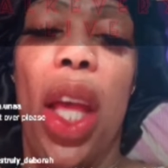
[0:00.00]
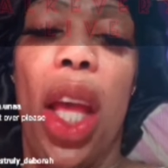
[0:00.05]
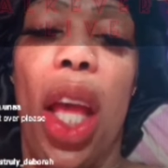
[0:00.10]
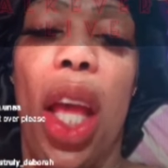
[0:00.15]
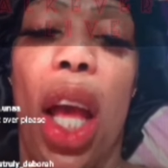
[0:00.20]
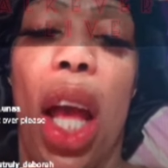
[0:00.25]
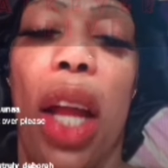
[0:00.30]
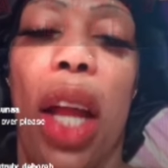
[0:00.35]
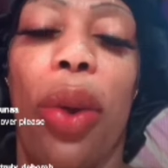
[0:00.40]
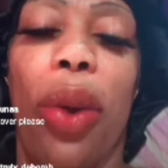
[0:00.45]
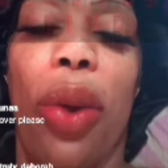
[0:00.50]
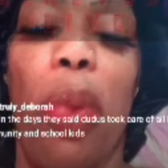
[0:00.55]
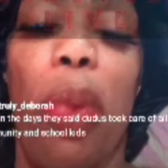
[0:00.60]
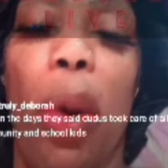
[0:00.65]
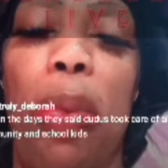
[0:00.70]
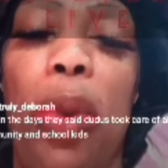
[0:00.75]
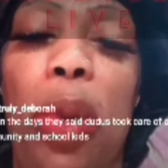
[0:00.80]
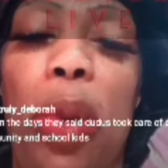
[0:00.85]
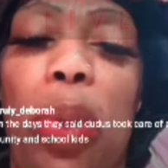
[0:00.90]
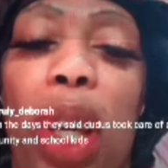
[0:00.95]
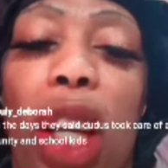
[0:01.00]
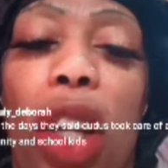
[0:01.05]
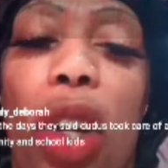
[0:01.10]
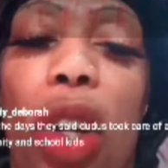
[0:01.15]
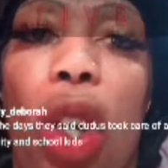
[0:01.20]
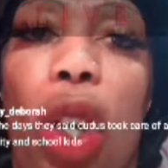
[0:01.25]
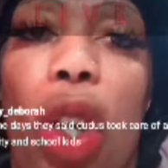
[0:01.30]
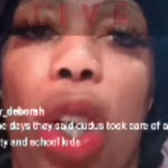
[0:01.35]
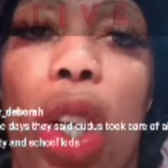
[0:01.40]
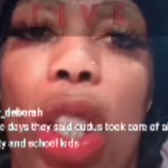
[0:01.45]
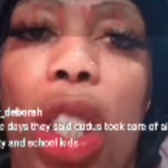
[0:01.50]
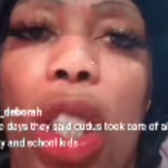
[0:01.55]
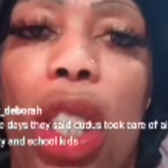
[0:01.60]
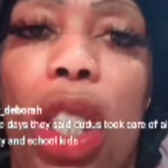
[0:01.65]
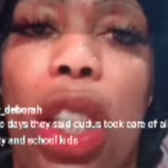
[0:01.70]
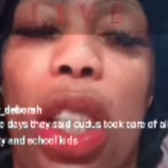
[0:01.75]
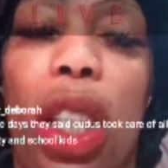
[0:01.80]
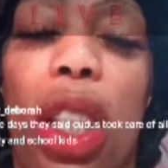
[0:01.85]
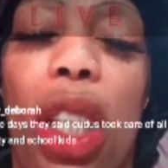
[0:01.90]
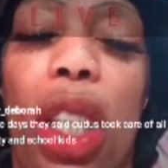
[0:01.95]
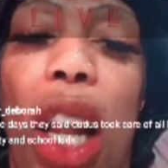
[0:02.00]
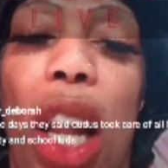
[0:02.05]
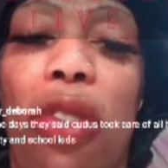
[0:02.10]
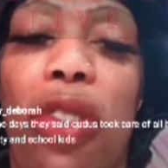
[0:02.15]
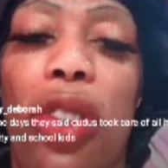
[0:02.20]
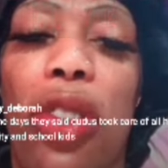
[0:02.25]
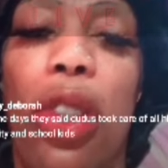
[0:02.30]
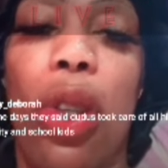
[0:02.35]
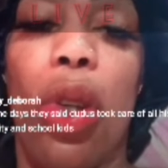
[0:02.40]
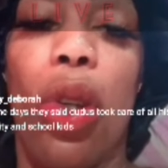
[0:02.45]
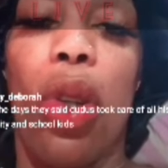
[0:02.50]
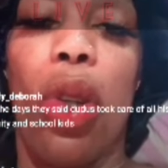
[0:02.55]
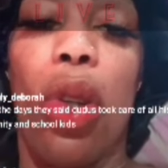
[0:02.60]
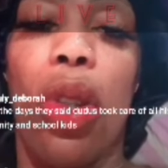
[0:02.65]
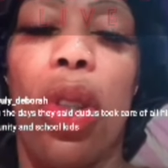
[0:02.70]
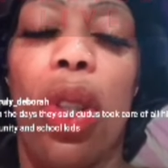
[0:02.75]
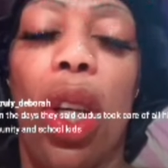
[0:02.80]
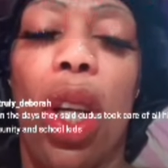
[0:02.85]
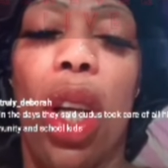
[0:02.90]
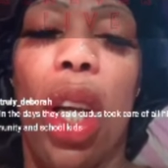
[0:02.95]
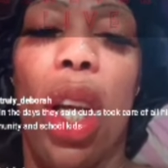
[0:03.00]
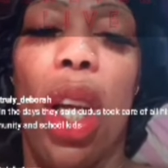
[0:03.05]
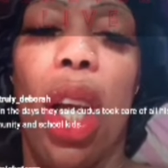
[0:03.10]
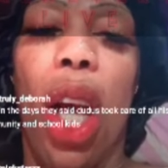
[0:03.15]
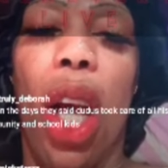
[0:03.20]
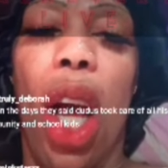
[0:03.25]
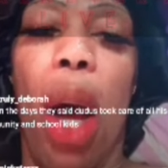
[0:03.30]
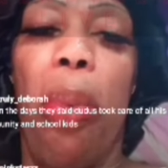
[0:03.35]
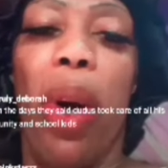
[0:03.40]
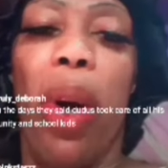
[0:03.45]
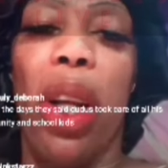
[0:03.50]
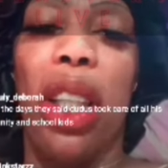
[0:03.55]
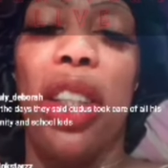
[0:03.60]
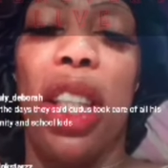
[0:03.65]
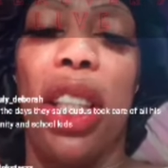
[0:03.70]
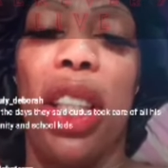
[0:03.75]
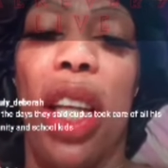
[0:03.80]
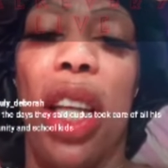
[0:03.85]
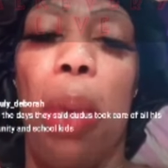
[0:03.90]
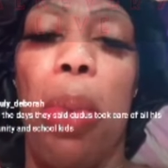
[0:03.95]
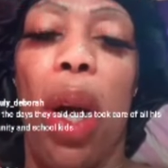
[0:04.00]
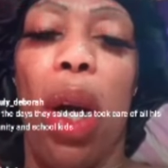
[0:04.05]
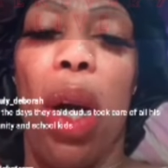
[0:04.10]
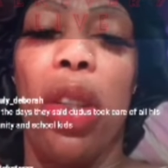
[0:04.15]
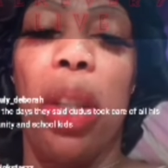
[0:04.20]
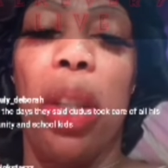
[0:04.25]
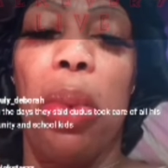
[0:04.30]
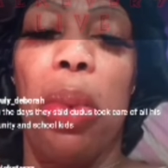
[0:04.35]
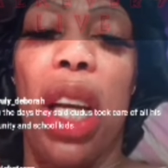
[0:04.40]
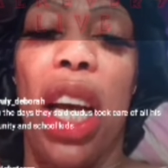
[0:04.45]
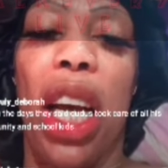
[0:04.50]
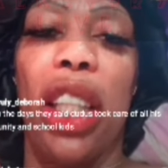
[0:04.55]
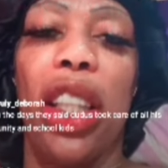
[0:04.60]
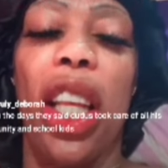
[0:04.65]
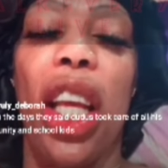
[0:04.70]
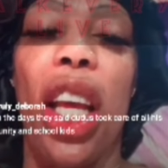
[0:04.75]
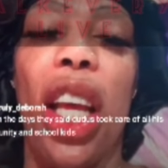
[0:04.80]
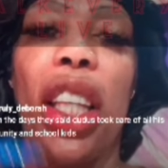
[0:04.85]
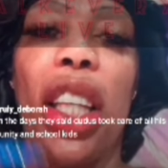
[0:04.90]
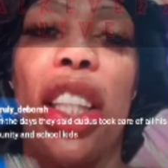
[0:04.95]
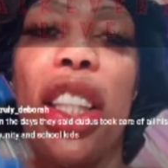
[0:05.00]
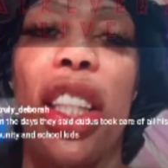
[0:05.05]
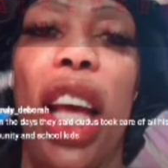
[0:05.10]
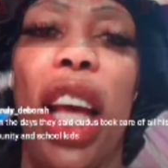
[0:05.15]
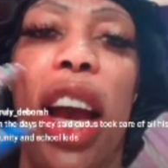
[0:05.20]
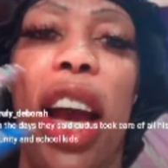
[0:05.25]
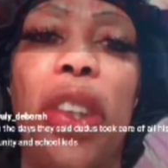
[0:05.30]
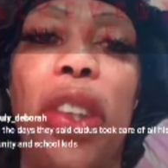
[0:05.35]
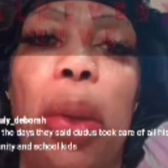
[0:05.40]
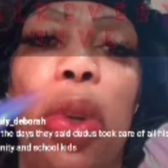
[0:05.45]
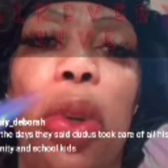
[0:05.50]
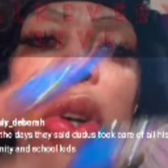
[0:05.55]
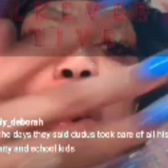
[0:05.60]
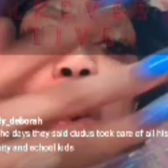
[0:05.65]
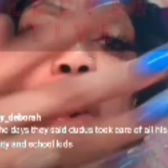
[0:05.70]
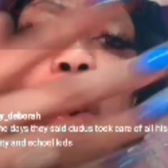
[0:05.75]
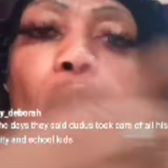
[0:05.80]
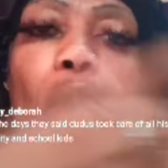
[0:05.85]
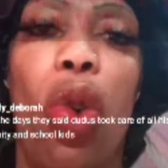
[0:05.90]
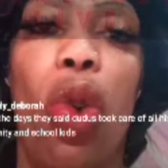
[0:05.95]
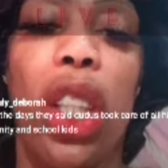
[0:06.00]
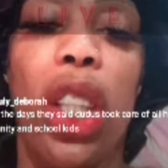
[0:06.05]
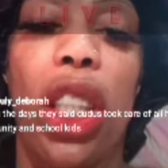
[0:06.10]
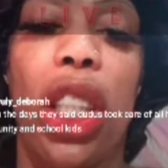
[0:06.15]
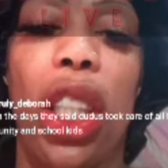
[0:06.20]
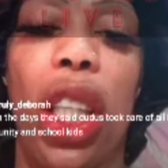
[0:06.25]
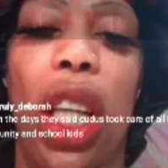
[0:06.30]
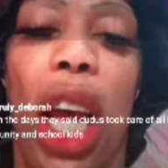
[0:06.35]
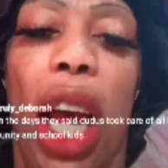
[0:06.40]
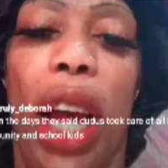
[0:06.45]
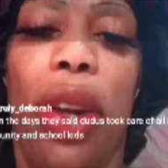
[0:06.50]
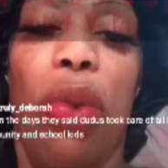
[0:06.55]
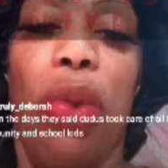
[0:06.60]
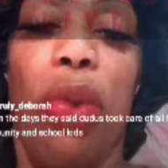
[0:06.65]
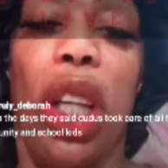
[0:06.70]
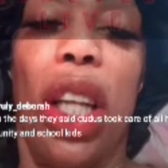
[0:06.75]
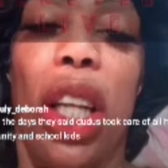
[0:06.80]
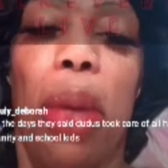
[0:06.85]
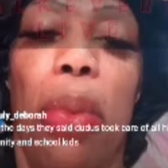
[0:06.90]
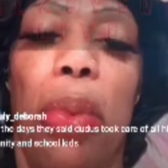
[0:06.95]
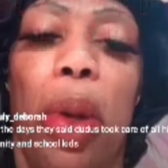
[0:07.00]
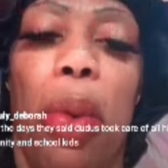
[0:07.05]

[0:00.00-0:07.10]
and what people get hurt, and I'm so apologetic about it because you see after I got caught and when them them I